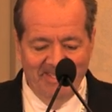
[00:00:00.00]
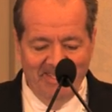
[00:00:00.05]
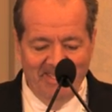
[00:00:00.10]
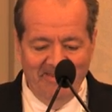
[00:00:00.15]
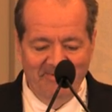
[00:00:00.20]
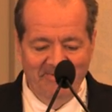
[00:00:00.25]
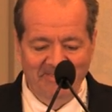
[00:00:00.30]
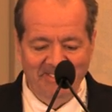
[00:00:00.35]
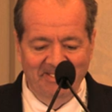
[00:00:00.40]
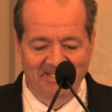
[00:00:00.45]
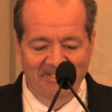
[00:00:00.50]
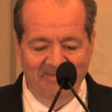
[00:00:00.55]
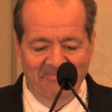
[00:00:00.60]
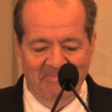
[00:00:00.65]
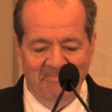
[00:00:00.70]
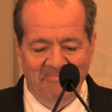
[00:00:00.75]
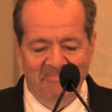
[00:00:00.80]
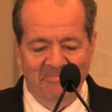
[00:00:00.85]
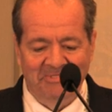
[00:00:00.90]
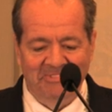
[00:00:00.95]
he was a little
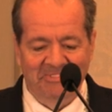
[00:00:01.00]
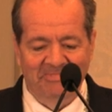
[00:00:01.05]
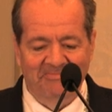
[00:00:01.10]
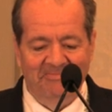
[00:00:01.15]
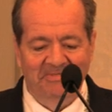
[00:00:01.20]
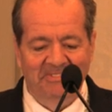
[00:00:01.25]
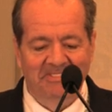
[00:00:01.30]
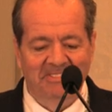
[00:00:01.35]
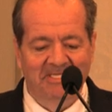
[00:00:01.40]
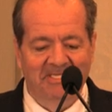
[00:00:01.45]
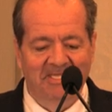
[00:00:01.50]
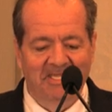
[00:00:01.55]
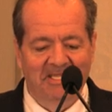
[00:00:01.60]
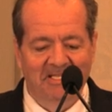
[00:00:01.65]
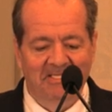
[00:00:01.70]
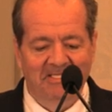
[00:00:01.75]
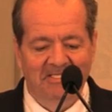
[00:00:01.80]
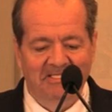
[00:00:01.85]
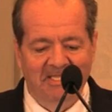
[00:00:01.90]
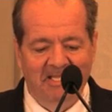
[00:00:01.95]
bit more
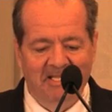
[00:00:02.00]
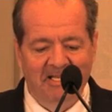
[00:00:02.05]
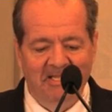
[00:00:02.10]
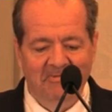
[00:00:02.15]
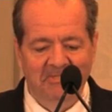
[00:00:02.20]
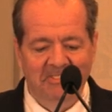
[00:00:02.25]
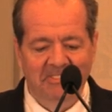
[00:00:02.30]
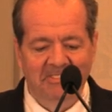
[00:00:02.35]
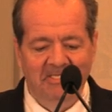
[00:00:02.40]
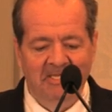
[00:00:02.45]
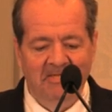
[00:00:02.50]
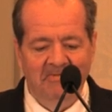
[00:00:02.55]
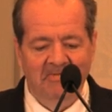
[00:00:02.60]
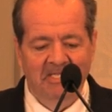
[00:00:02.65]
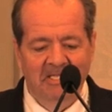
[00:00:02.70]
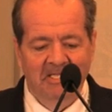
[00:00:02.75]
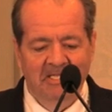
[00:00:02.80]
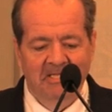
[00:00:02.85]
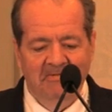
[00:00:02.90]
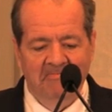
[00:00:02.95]
sophisticated than that, I would say.
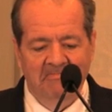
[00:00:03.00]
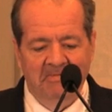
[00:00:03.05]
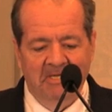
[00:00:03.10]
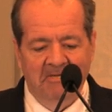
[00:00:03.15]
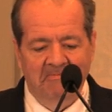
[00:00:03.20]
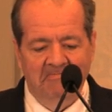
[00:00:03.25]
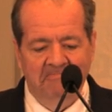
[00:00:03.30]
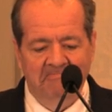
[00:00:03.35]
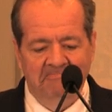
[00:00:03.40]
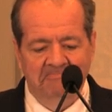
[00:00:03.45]
But